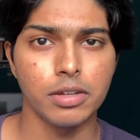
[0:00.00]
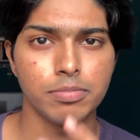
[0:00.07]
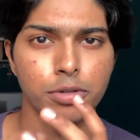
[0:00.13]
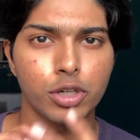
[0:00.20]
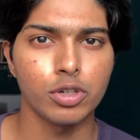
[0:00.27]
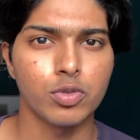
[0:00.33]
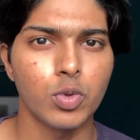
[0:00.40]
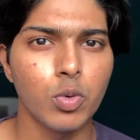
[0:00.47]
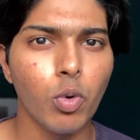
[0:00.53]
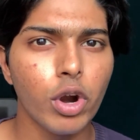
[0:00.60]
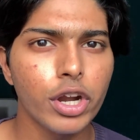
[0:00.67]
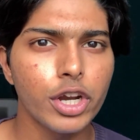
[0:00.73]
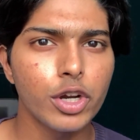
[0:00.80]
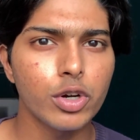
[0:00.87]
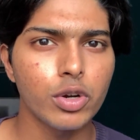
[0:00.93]
because we
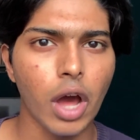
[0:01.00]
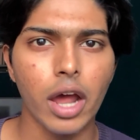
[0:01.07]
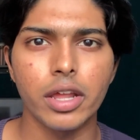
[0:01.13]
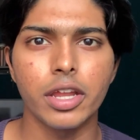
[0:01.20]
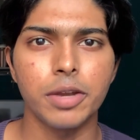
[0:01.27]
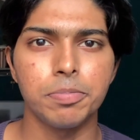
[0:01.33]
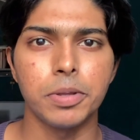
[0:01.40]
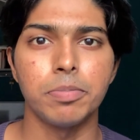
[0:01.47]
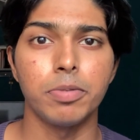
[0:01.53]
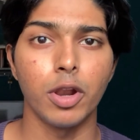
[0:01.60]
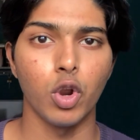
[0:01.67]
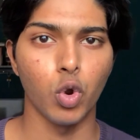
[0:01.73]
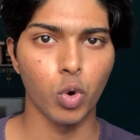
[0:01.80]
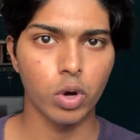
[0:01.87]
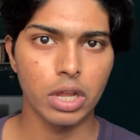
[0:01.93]
wanted to target people
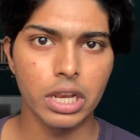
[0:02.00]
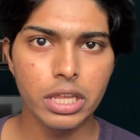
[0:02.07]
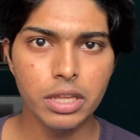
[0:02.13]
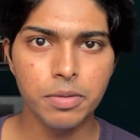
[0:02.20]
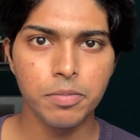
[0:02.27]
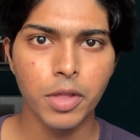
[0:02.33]
locally.